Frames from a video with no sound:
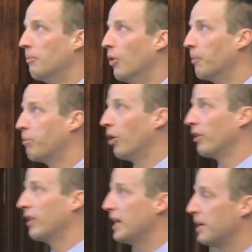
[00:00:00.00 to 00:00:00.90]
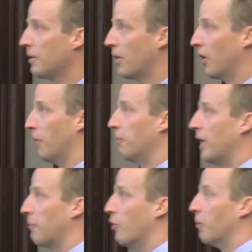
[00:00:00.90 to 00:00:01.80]
More importantly, or
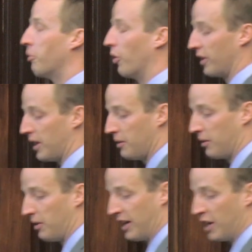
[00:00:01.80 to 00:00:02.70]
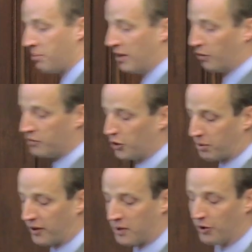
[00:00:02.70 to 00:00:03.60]
not more importantly, the independent review is
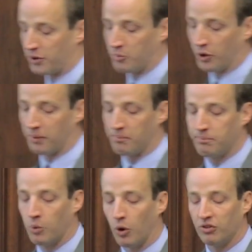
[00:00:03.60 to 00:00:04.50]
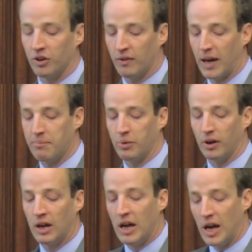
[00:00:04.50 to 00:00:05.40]
probably the most important portion of that.
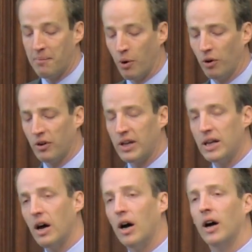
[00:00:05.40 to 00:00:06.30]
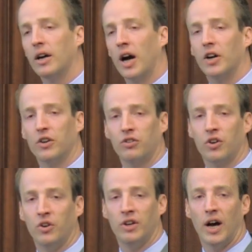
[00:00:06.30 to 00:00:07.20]
But importantly, uh, Congress
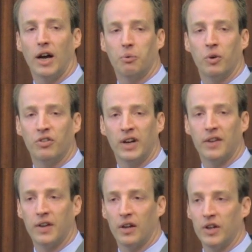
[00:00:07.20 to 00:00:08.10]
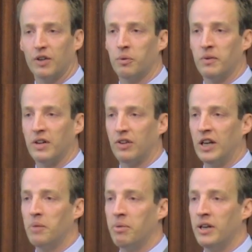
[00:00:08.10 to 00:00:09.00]
could not, once they got that list from this
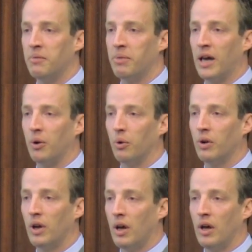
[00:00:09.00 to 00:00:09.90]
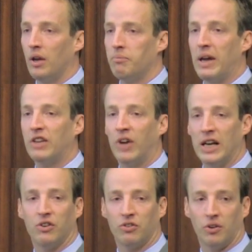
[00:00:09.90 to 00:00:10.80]
independent panel, make
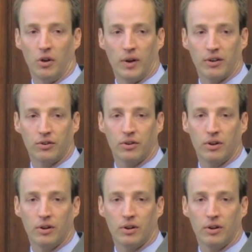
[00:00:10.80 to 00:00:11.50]
changes to the list.